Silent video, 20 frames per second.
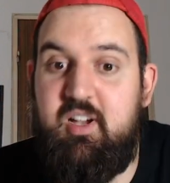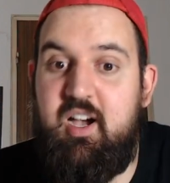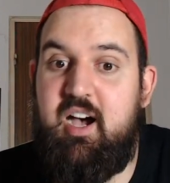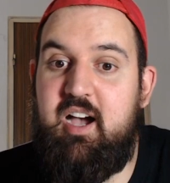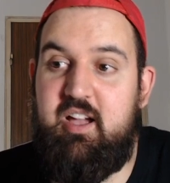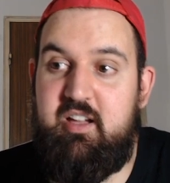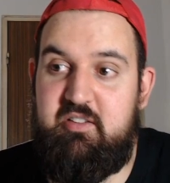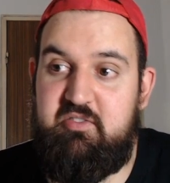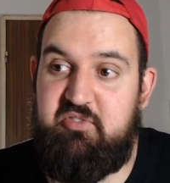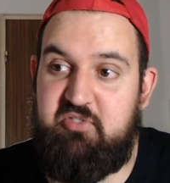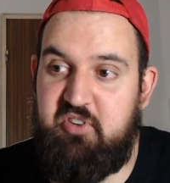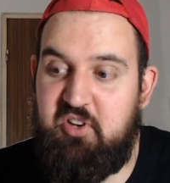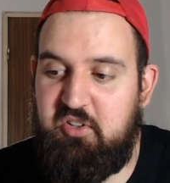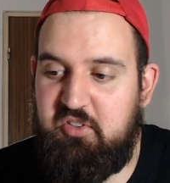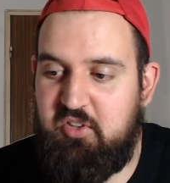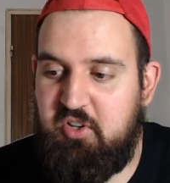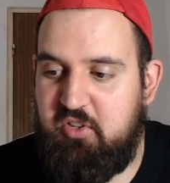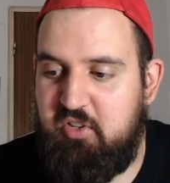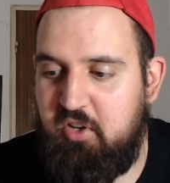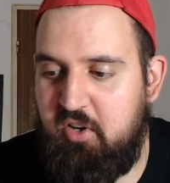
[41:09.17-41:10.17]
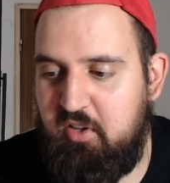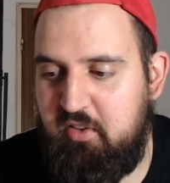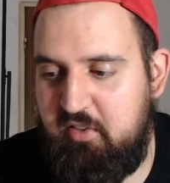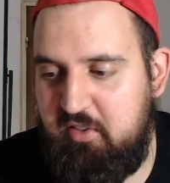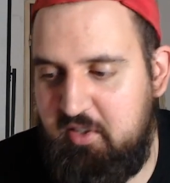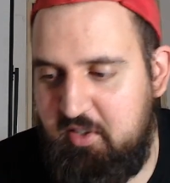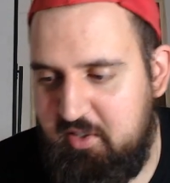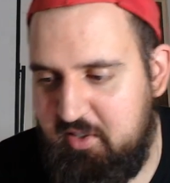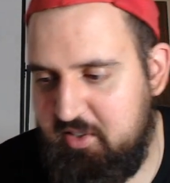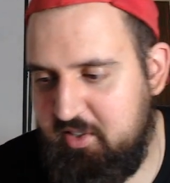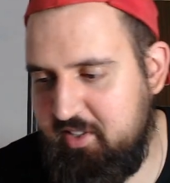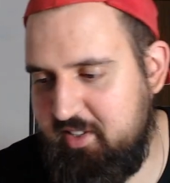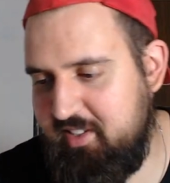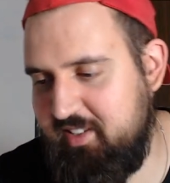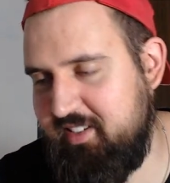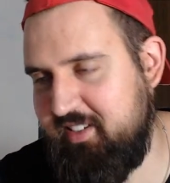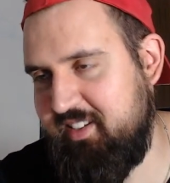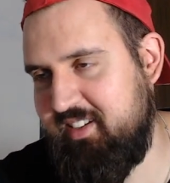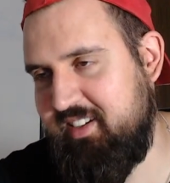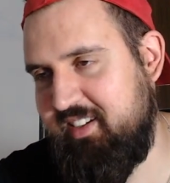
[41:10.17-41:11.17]
I have found another uh,
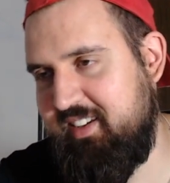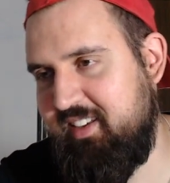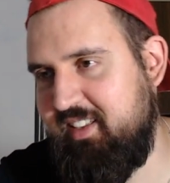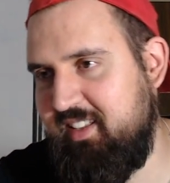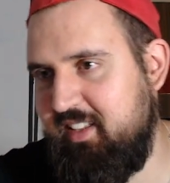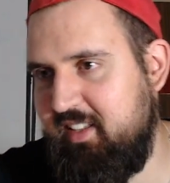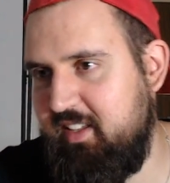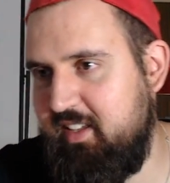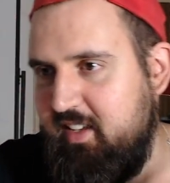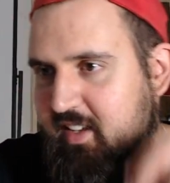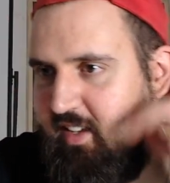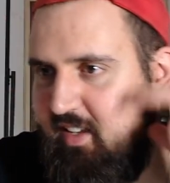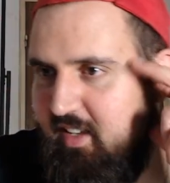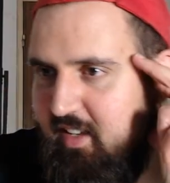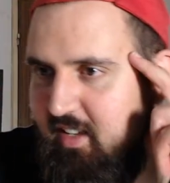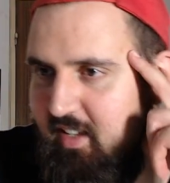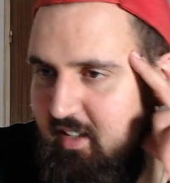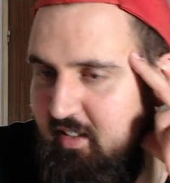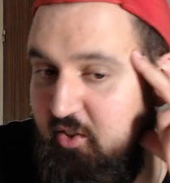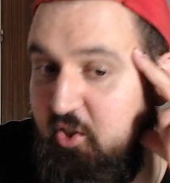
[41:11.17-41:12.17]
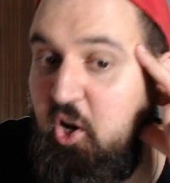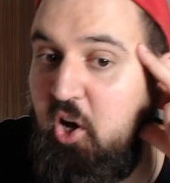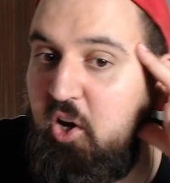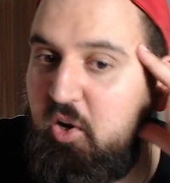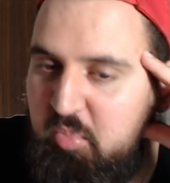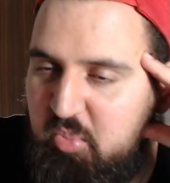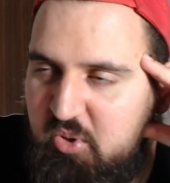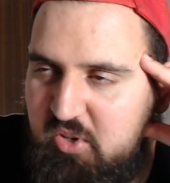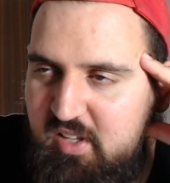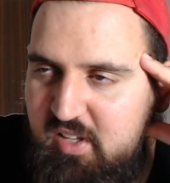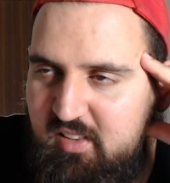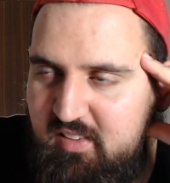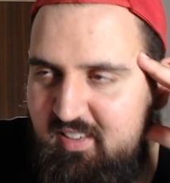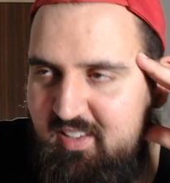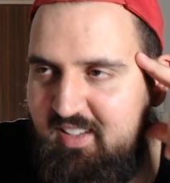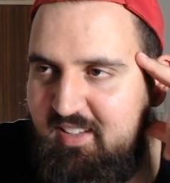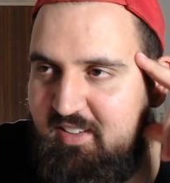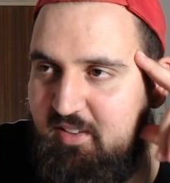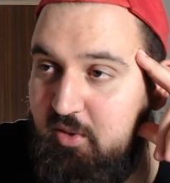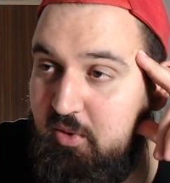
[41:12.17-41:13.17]
culprit,
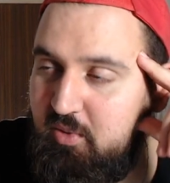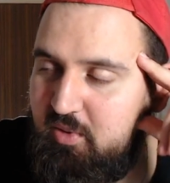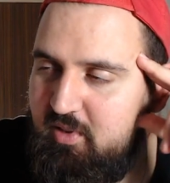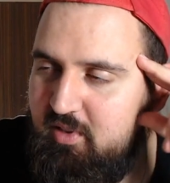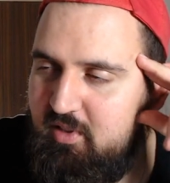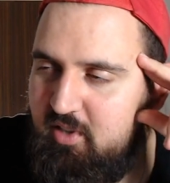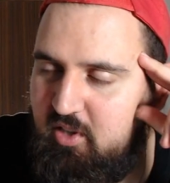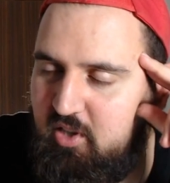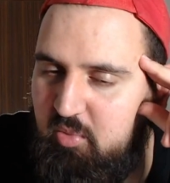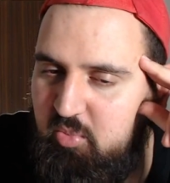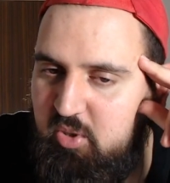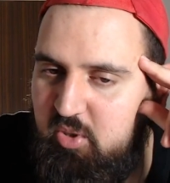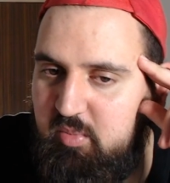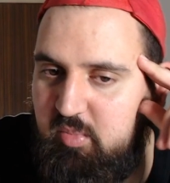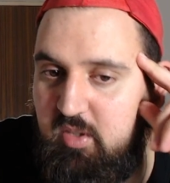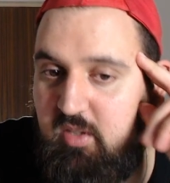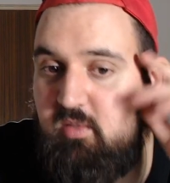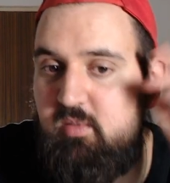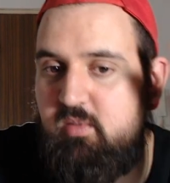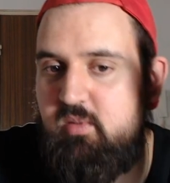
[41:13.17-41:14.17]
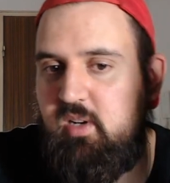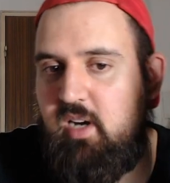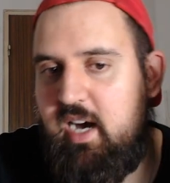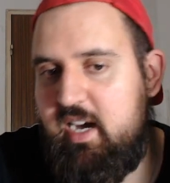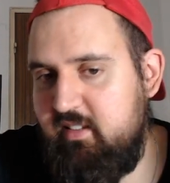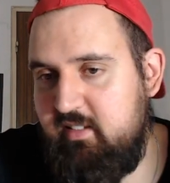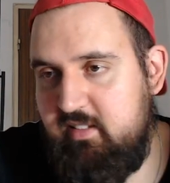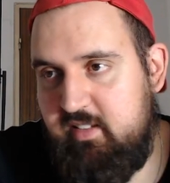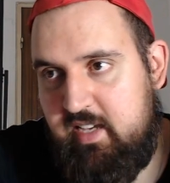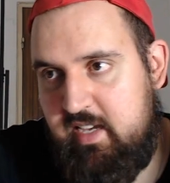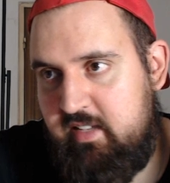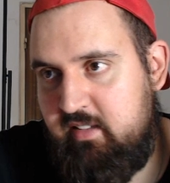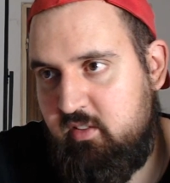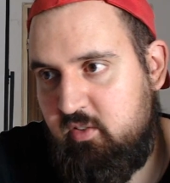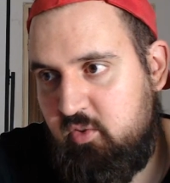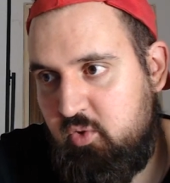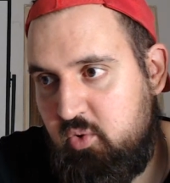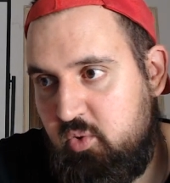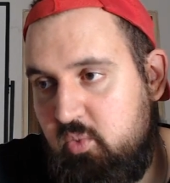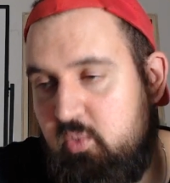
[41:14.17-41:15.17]
no culprit, but I
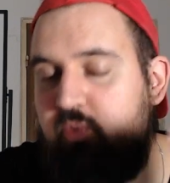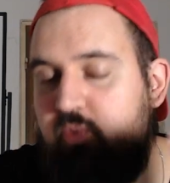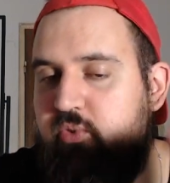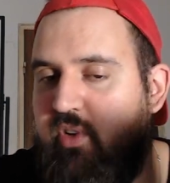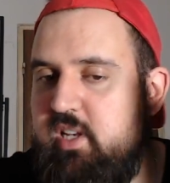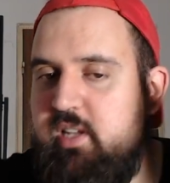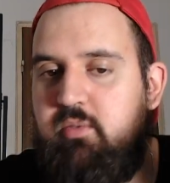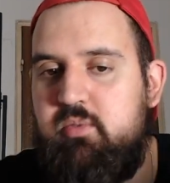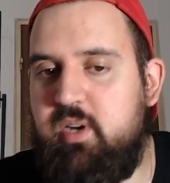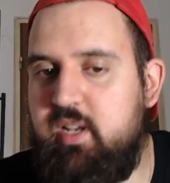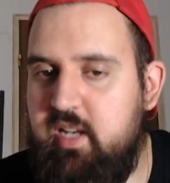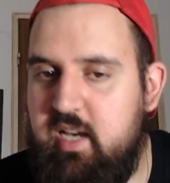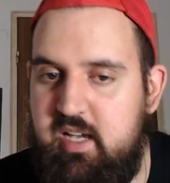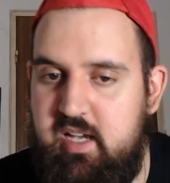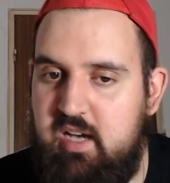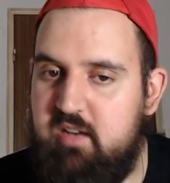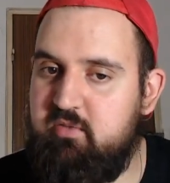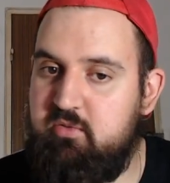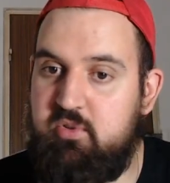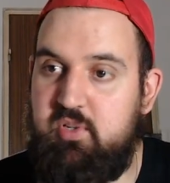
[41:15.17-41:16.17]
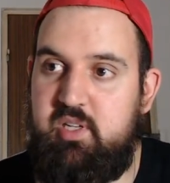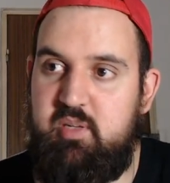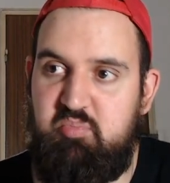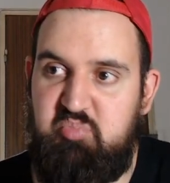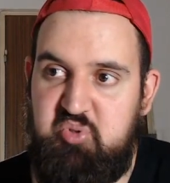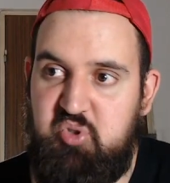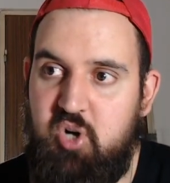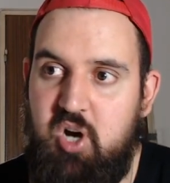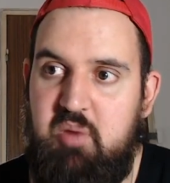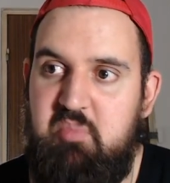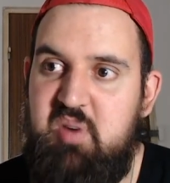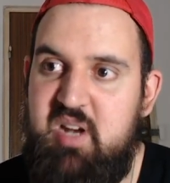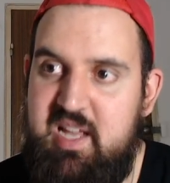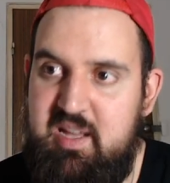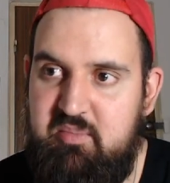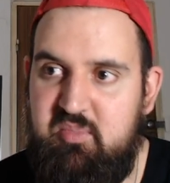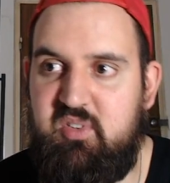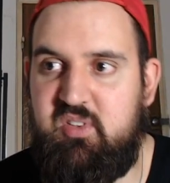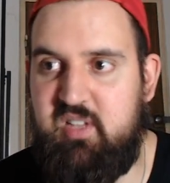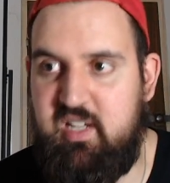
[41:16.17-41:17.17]
tend to really when I have really
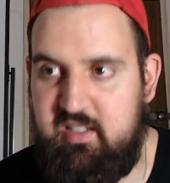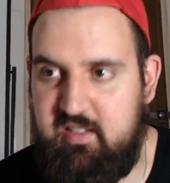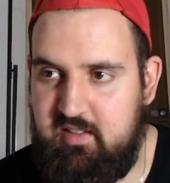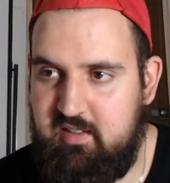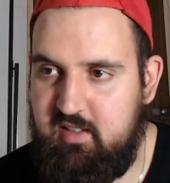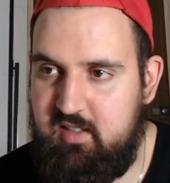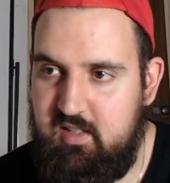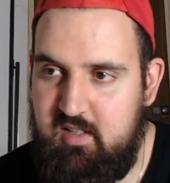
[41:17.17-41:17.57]
problems that